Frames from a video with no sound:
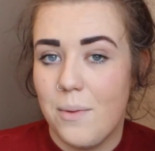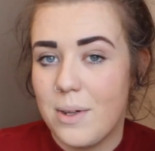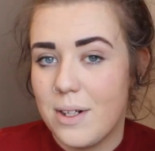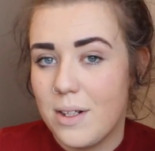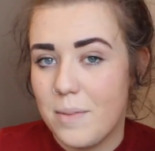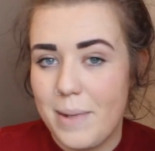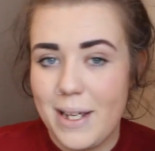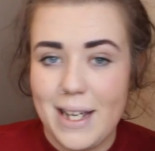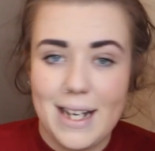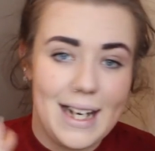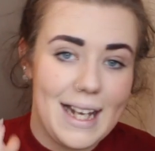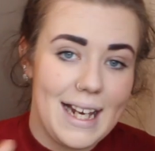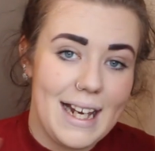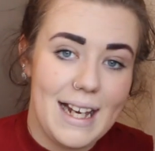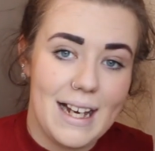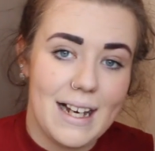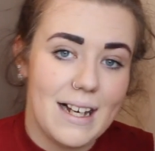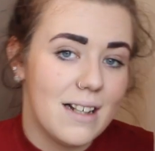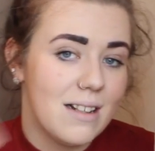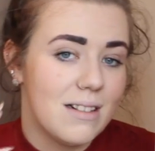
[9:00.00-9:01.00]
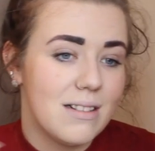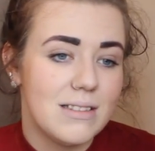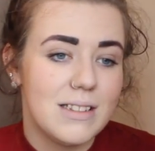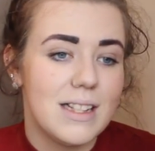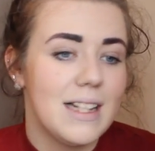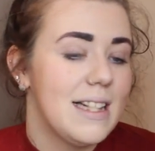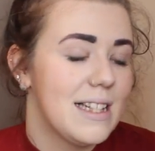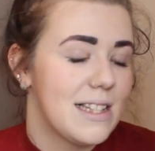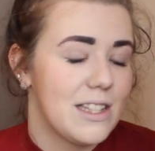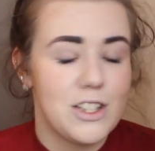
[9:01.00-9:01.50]
will be an ear
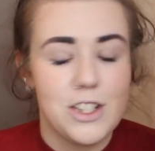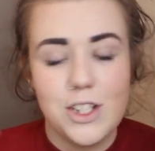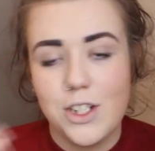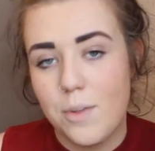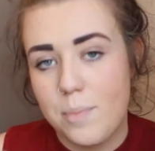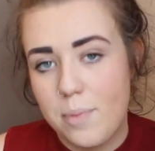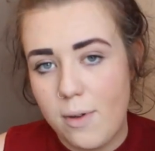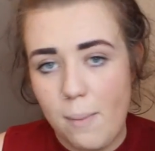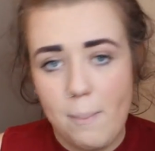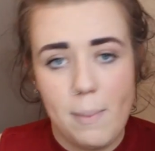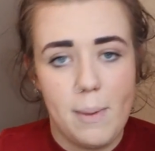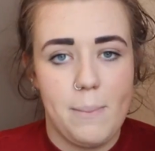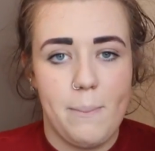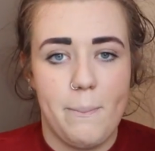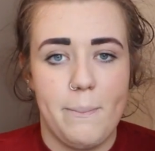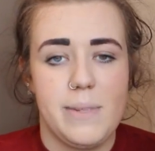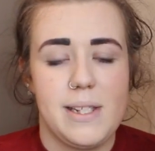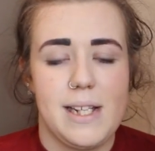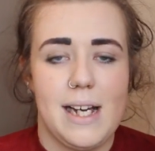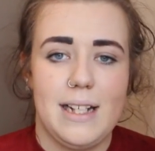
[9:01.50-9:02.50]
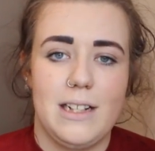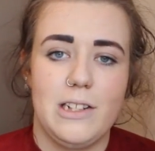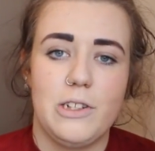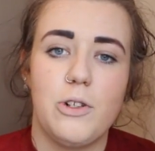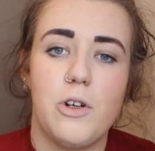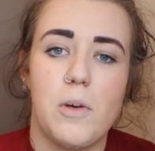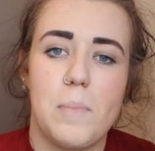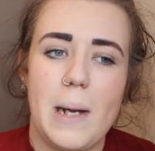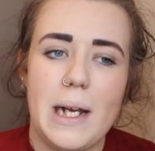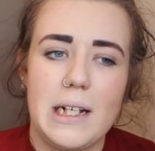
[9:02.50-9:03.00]
to listen to your problems and
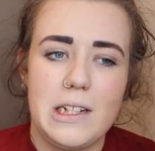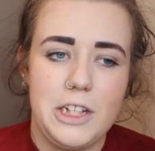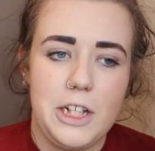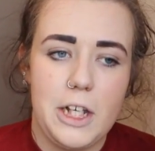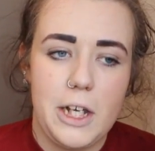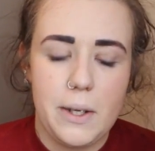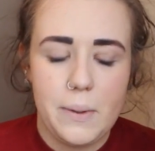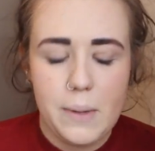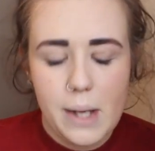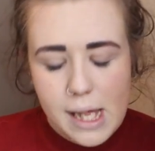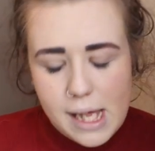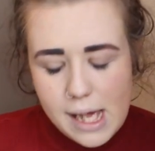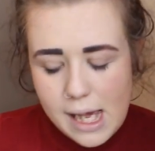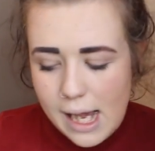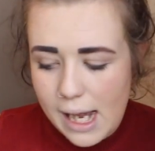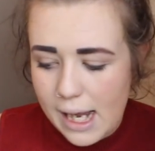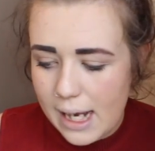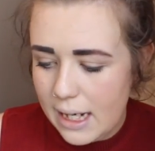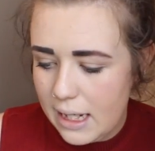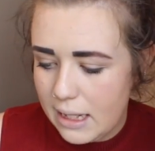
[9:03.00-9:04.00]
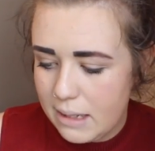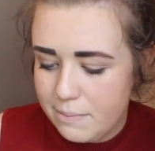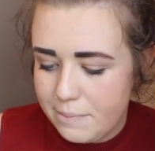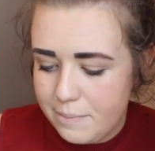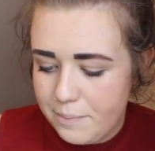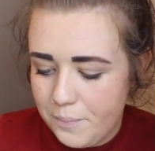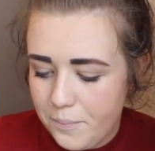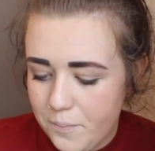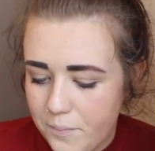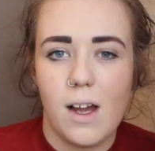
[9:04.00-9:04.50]
talk back to you.
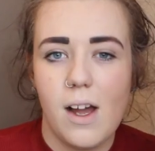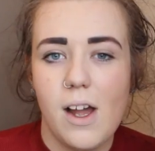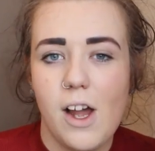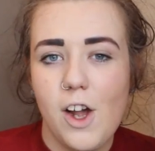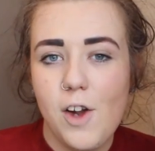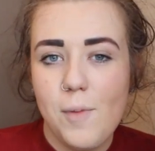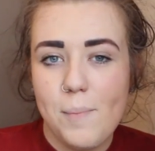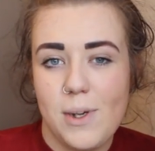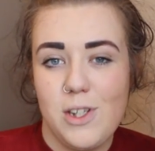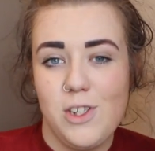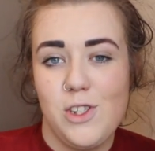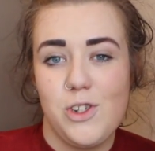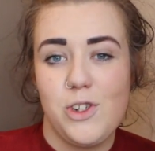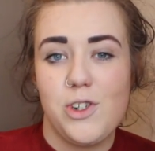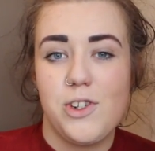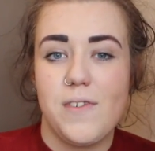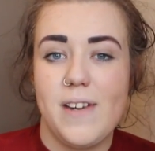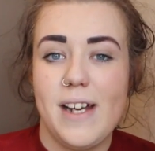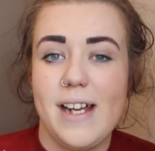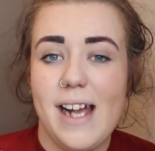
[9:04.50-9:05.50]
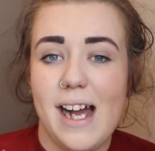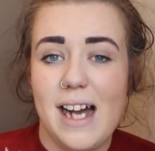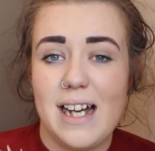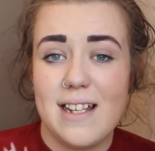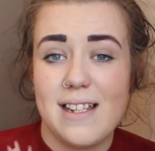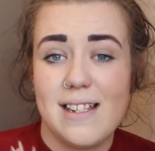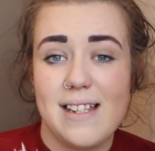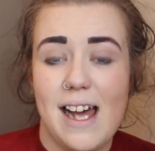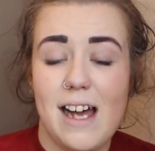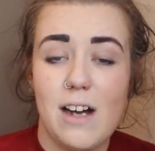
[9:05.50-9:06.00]
I hope my story
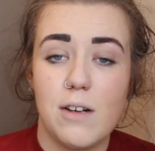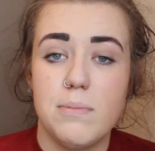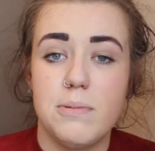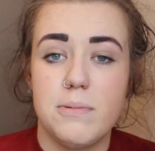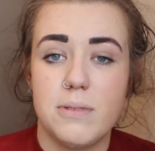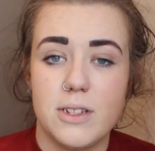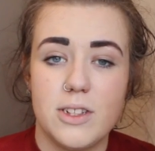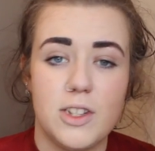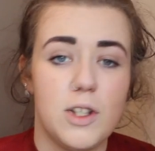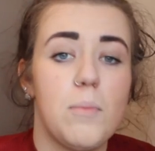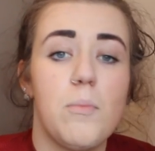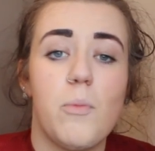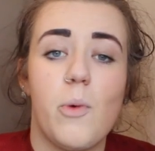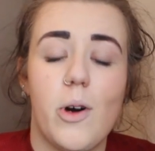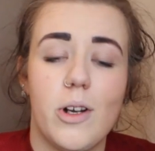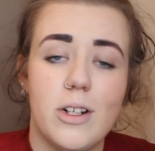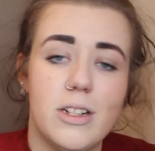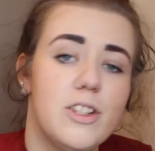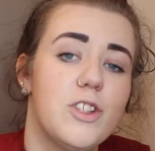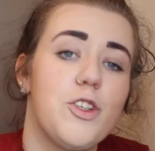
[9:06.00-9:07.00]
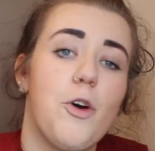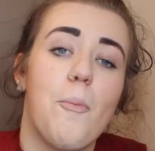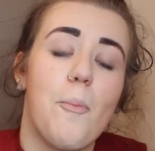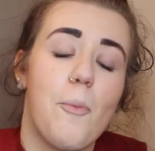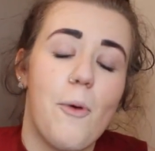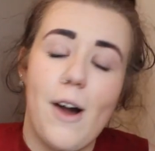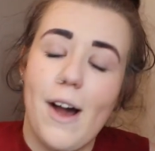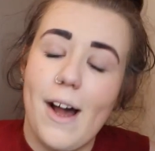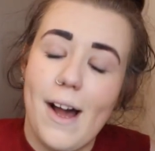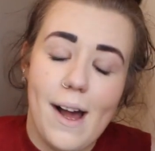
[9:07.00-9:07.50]
has helped someone
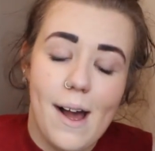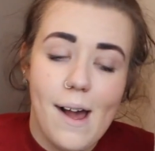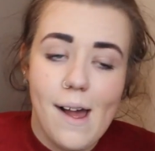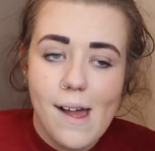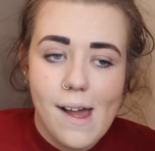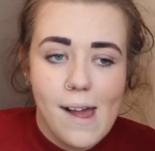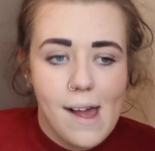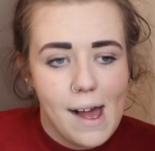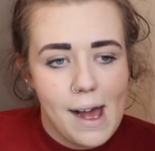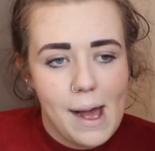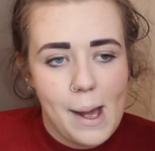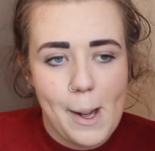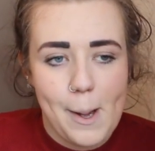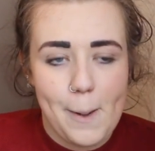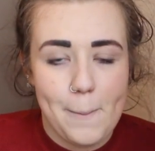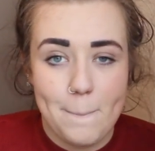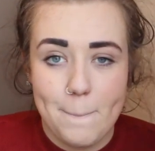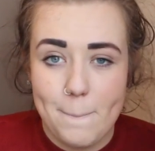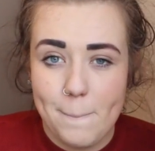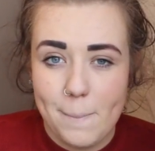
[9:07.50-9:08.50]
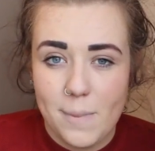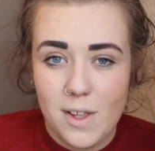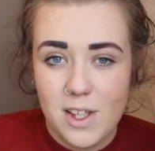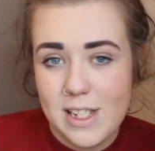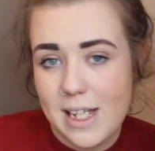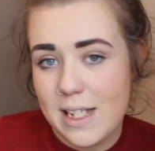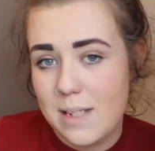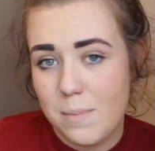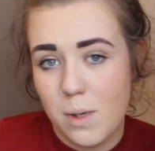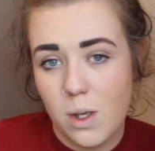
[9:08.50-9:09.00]
somewhere, because
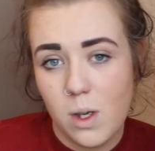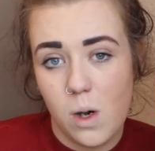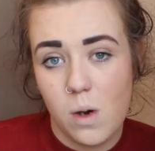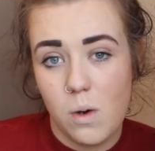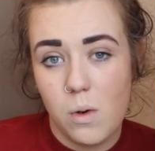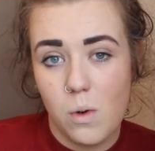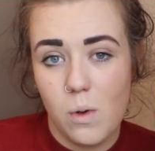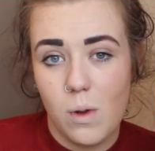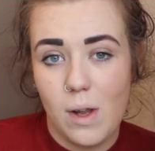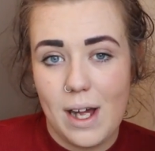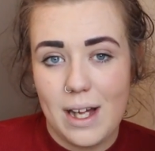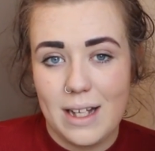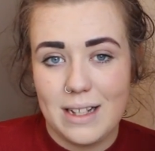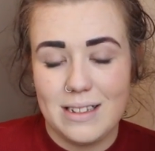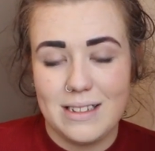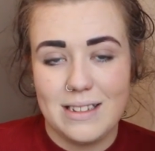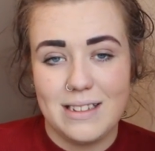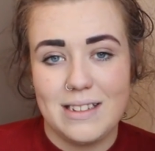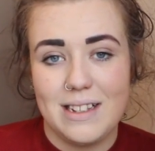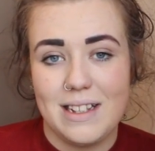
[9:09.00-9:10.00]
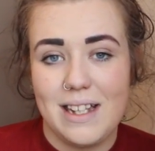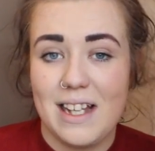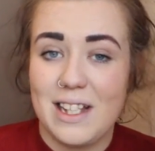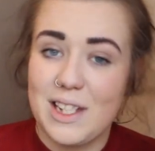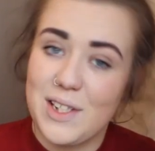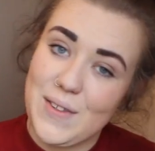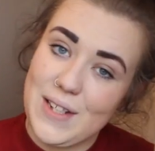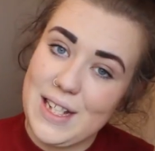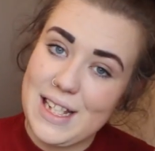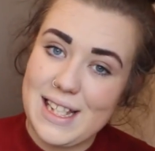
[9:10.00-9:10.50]
that's my goal, and
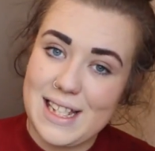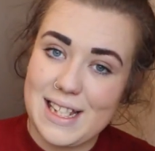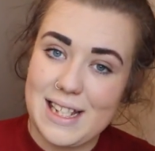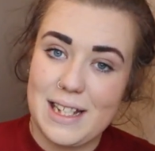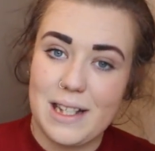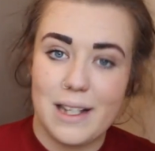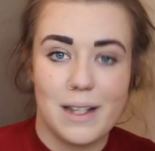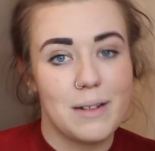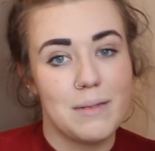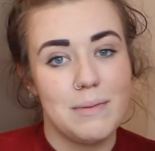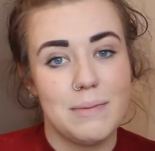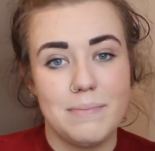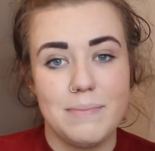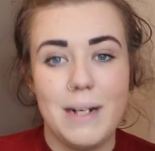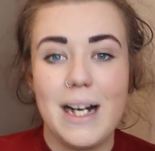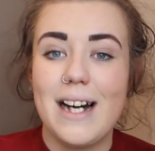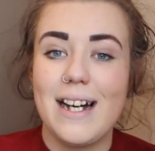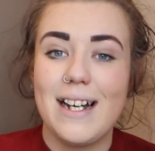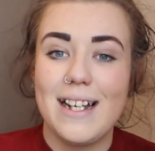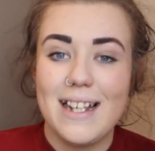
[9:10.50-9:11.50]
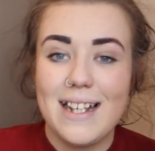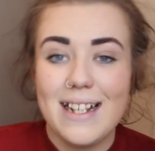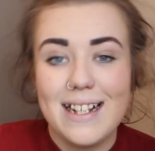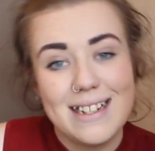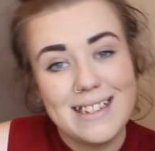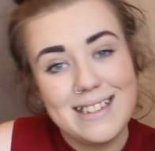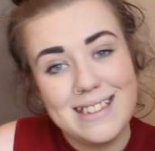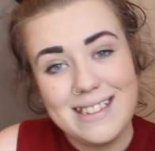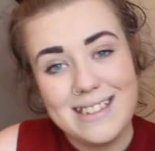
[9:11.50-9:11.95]
thanks for listening. Bye.